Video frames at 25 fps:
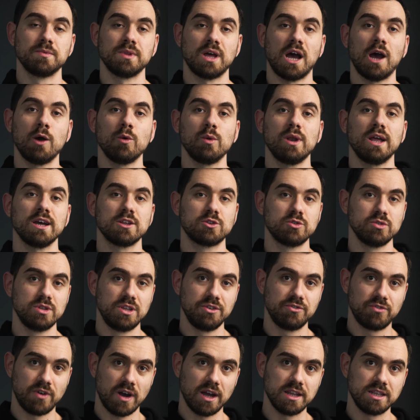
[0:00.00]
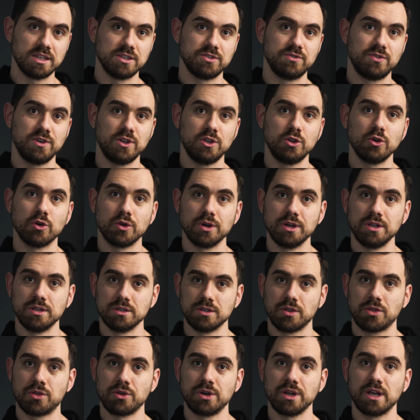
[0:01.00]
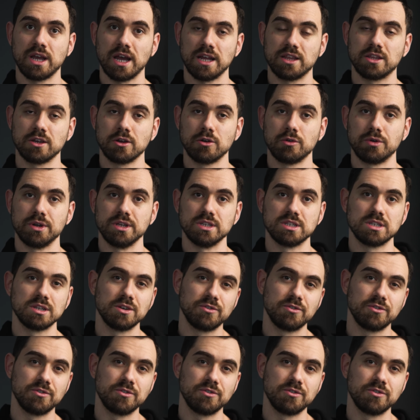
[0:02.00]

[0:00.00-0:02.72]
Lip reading: I would like to divide this video in 3 categories.